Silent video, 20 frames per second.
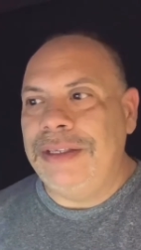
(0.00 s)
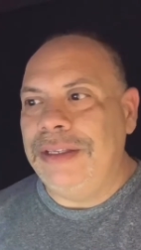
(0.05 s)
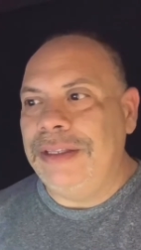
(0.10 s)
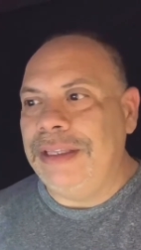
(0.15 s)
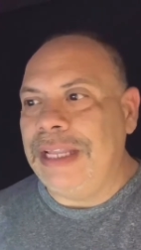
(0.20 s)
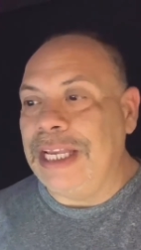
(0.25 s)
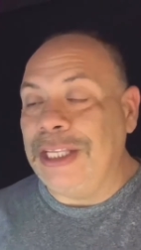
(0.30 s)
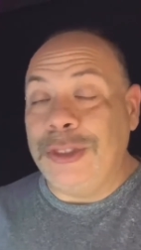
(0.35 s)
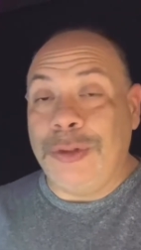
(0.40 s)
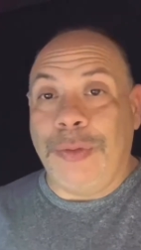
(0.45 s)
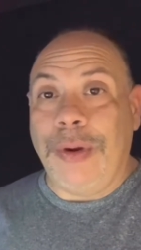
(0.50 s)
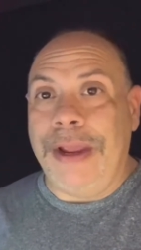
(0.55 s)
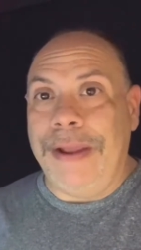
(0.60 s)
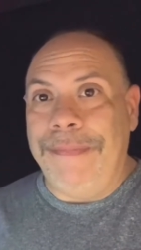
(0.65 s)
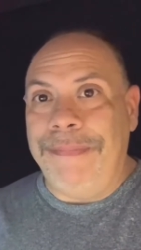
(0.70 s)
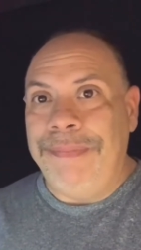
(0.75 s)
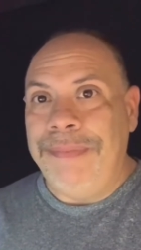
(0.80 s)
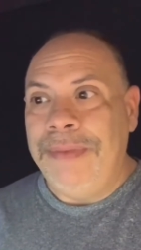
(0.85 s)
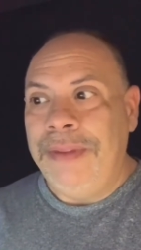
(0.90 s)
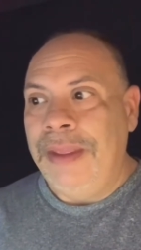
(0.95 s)
that's great,
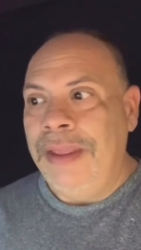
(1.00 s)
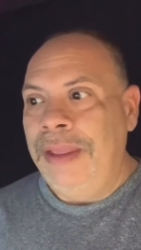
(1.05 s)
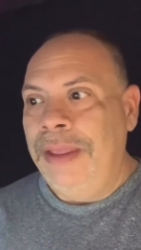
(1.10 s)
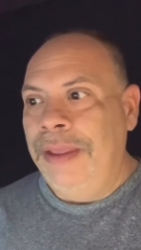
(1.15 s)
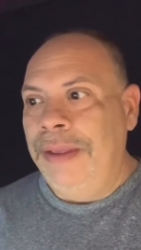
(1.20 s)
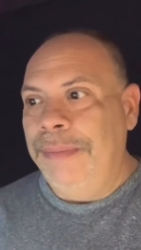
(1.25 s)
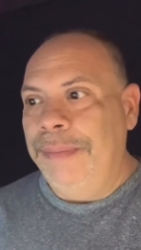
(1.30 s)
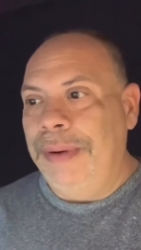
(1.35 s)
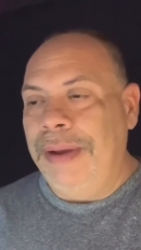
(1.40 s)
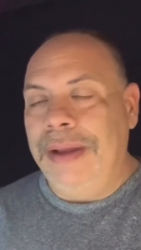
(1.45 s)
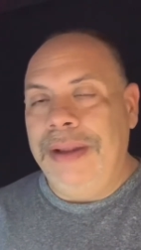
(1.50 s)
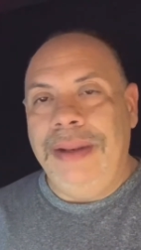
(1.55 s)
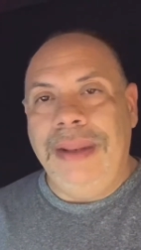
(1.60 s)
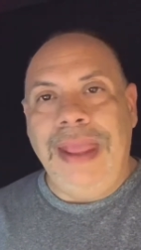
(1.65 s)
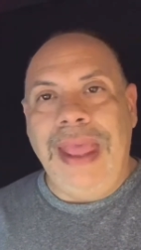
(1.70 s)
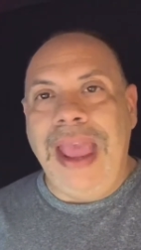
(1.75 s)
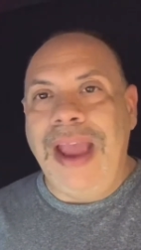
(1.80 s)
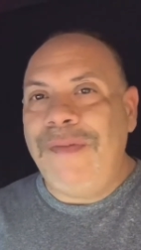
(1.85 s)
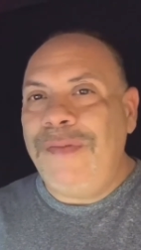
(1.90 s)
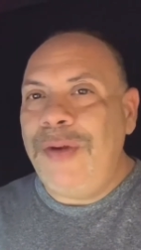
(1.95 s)
but
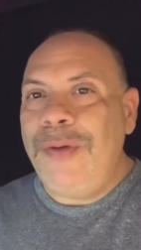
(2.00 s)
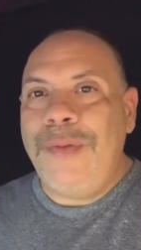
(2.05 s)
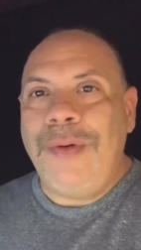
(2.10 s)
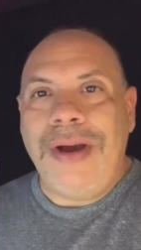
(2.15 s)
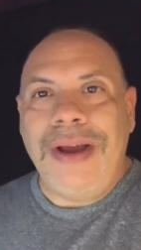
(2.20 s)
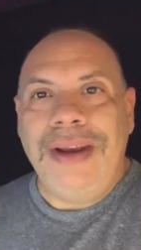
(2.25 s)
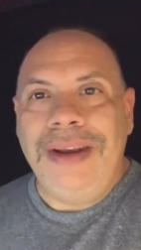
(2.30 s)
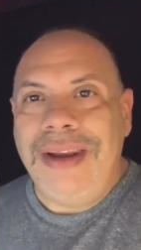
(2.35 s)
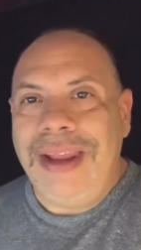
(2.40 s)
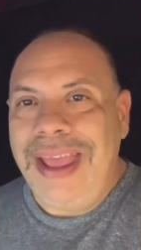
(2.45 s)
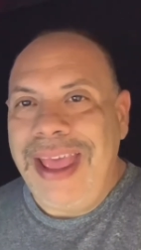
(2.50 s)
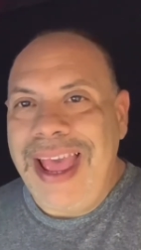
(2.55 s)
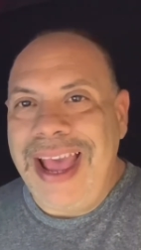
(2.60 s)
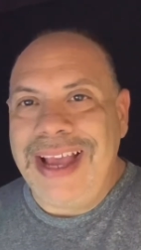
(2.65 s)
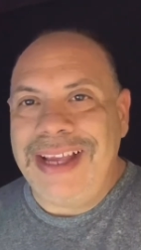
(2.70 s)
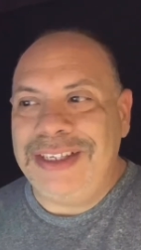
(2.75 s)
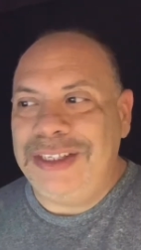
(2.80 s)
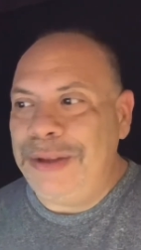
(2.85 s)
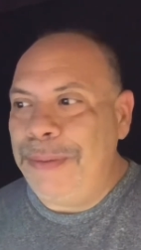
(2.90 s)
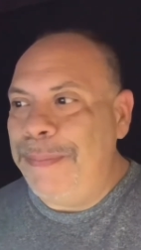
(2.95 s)
everyone
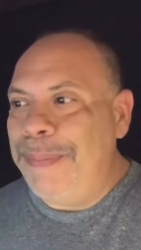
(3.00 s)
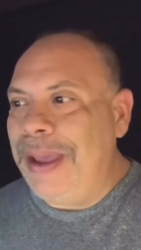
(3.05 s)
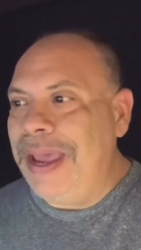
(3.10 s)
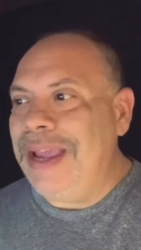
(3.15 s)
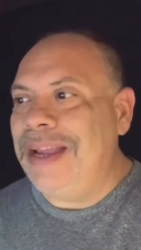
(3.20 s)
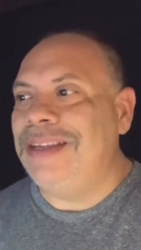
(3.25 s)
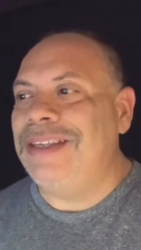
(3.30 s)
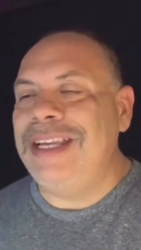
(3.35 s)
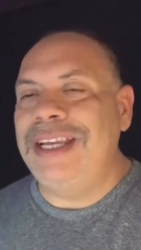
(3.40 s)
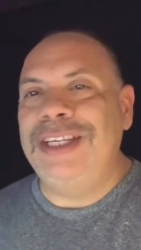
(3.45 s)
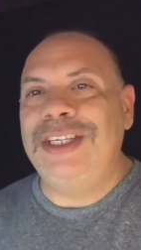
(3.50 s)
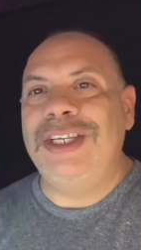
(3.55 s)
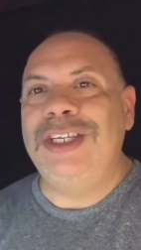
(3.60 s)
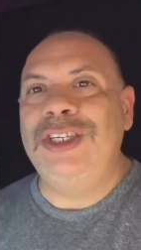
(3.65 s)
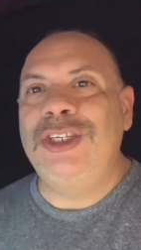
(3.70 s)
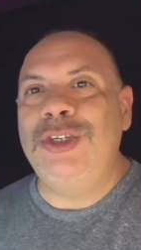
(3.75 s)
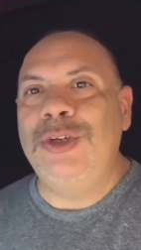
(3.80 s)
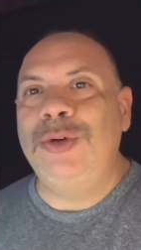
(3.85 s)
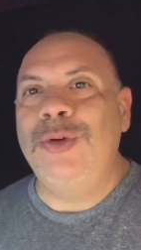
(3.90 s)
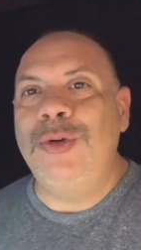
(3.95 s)
has to pay attention
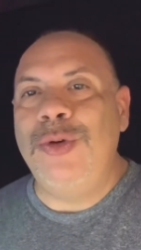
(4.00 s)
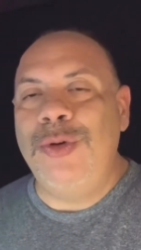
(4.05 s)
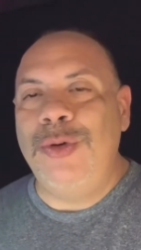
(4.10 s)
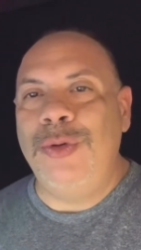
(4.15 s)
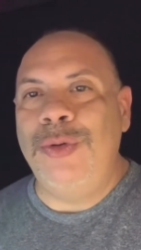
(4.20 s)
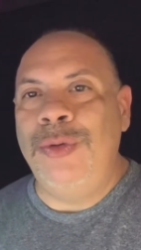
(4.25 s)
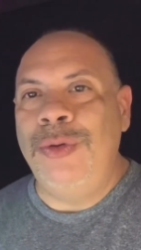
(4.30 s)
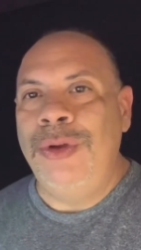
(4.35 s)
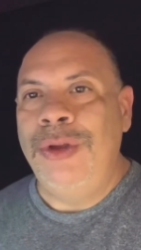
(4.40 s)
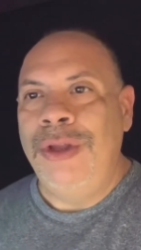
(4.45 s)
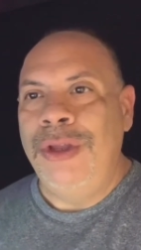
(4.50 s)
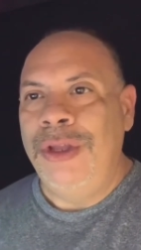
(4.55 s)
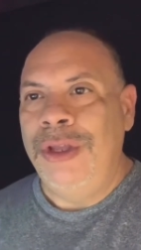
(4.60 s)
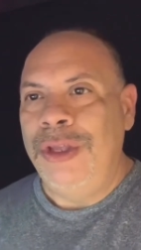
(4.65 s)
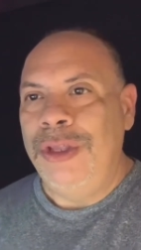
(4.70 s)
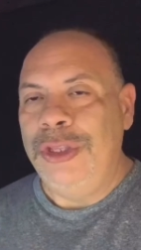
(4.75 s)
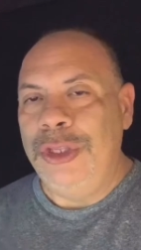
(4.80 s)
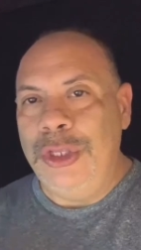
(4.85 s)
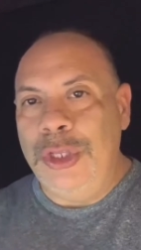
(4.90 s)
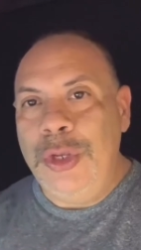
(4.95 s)
to who
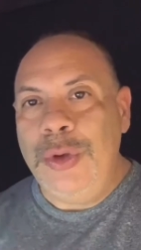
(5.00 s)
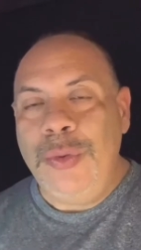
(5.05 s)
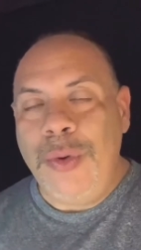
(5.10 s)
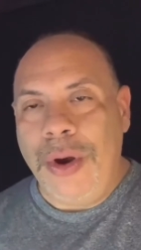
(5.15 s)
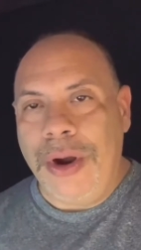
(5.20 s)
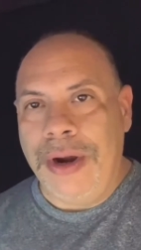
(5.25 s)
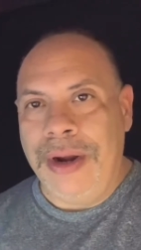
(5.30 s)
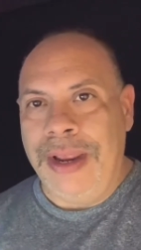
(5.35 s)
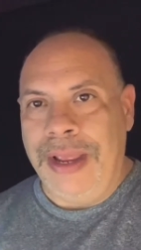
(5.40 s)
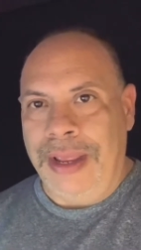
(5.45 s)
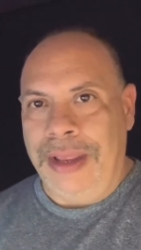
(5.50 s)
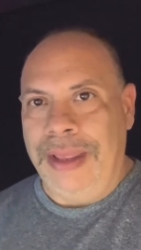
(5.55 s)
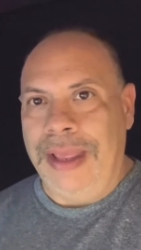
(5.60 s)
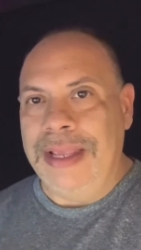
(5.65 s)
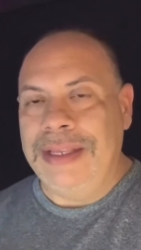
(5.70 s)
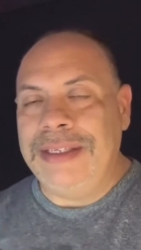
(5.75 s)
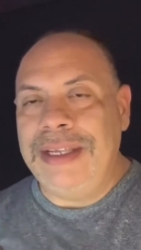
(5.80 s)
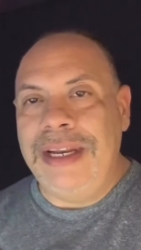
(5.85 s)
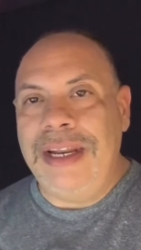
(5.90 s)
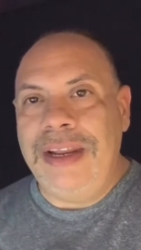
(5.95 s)
you are
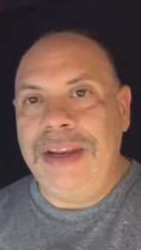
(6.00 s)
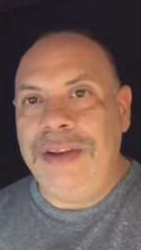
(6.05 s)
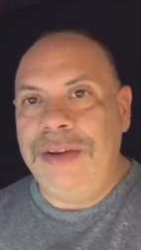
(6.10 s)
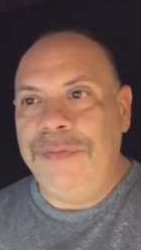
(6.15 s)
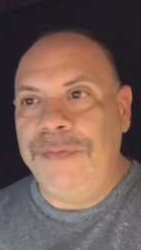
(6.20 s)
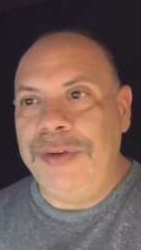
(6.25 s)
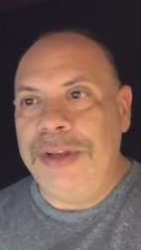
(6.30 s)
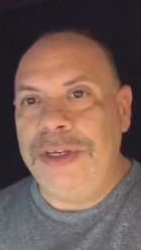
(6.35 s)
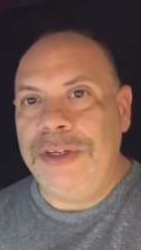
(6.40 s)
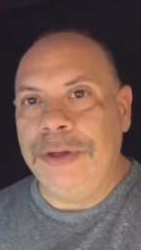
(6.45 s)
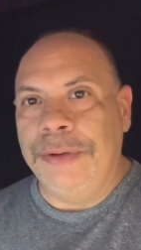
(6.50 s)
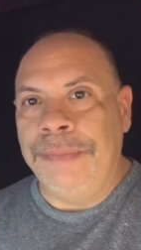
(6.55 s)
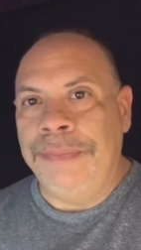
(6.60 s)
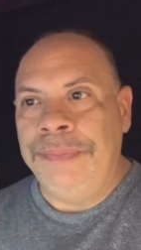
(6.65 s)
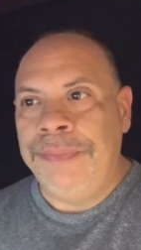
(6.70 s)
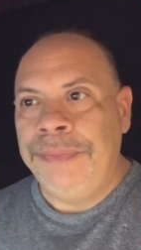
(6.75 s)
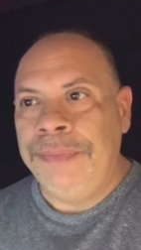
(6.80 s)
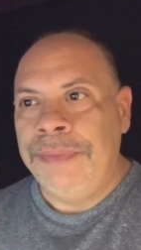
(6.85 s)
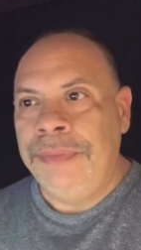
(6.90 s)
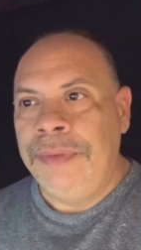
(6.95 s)
as an individual.
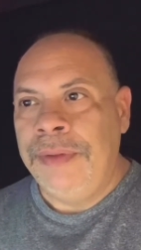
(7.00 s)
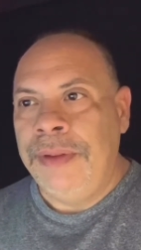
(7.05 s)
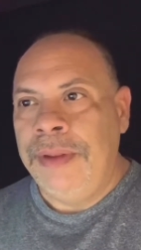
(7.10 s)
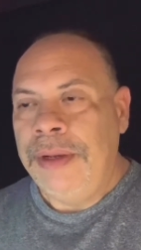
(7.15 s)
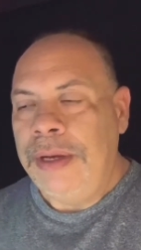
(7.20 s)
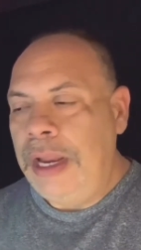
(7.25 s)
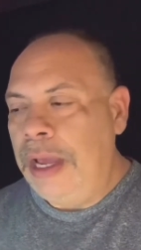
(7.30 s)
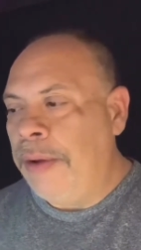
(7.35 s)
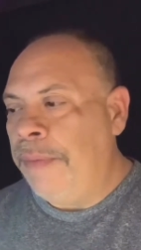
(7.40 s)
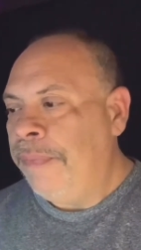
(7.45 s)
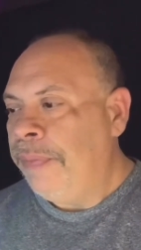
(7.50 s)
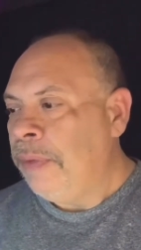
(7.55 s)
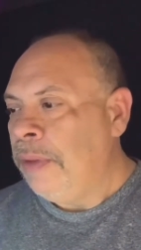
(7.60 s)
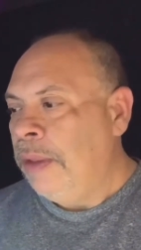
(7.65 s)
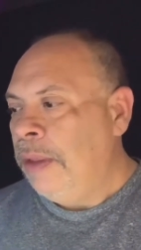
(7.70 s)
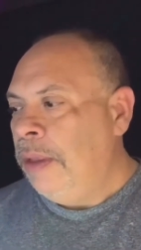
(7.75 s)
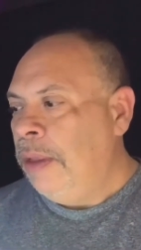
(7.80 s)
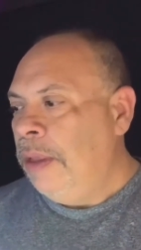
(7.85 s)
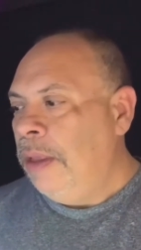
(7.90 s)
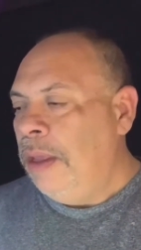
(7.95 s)
Now
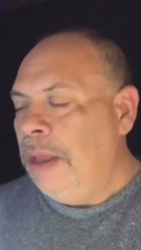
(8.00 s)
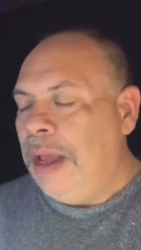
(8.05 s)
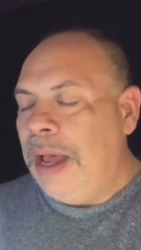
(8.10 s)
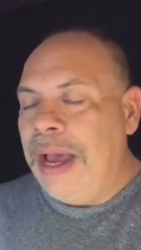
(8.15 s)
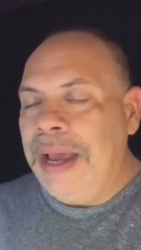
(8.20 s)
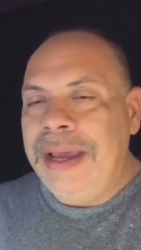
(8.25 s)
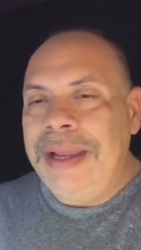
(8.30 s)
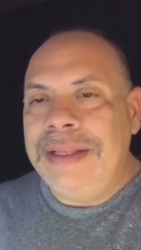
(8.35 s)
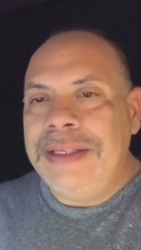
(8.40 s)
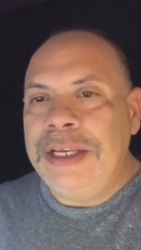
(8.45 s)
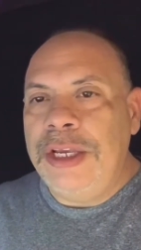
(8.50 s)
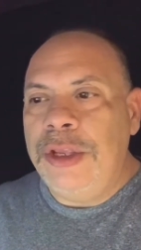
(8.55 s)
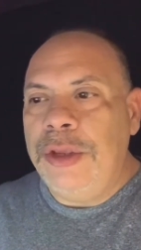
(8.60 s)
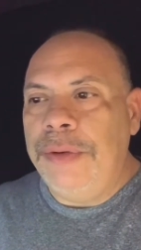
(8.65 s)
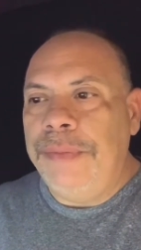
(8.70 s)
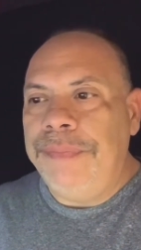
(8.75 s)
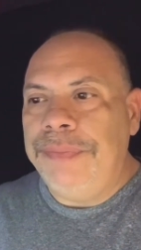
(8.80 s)
I got to tell you,